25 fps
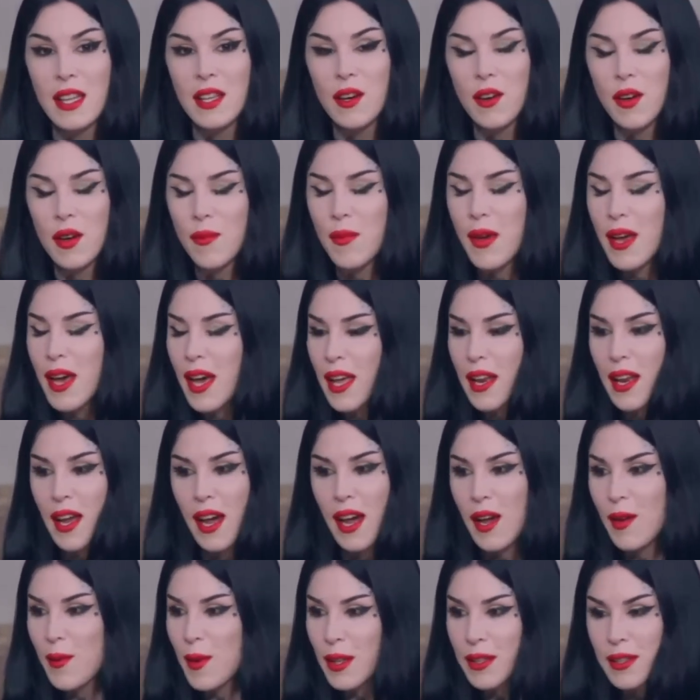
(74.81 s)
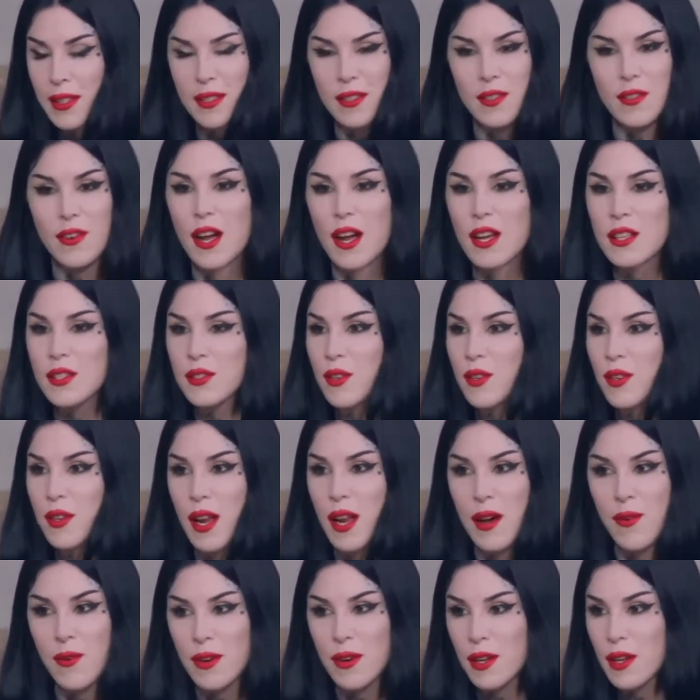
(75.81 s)
They're going, man, I'm at this crossroad
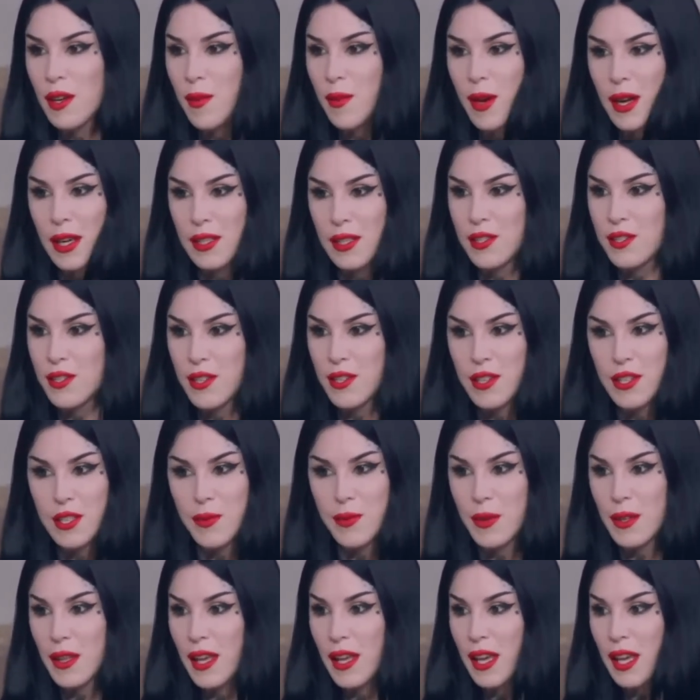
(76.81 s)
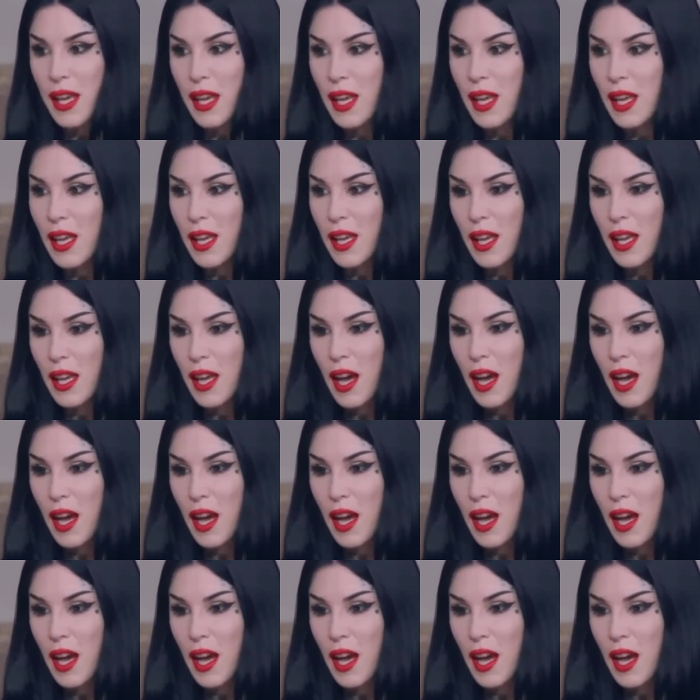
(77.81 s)
and I want to go back to church, but like,